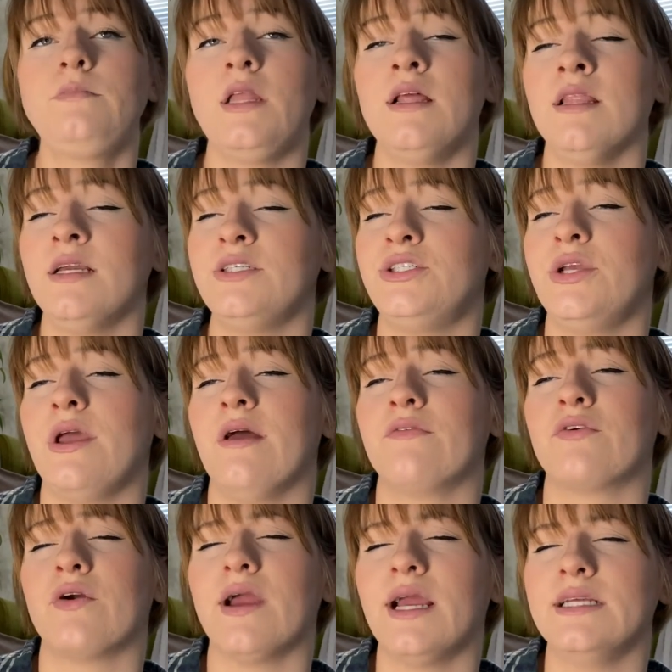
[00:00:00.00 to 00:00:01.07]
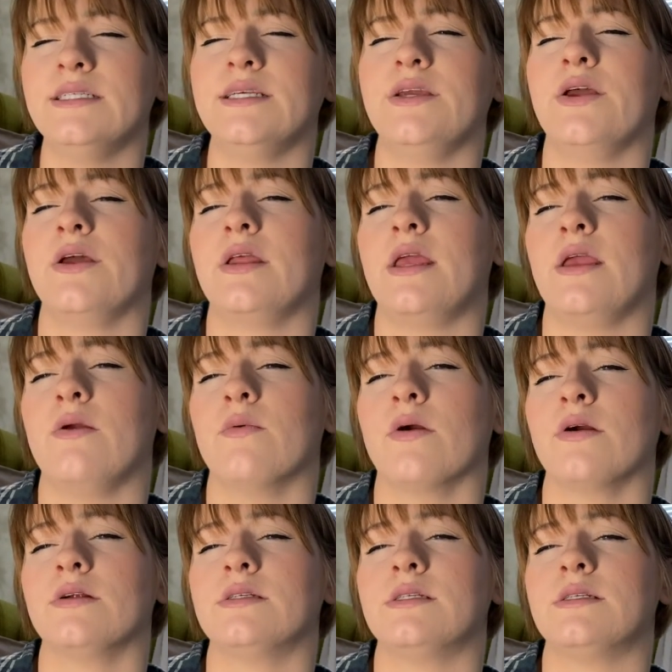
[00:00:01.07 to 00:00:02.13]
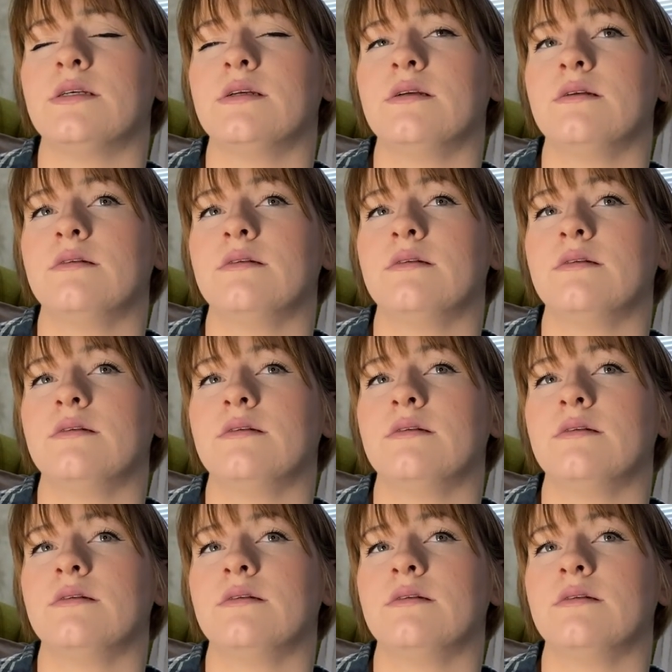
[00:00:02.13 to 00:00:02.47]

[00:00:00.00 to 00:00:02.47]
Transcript: unless you have crazy good keywords,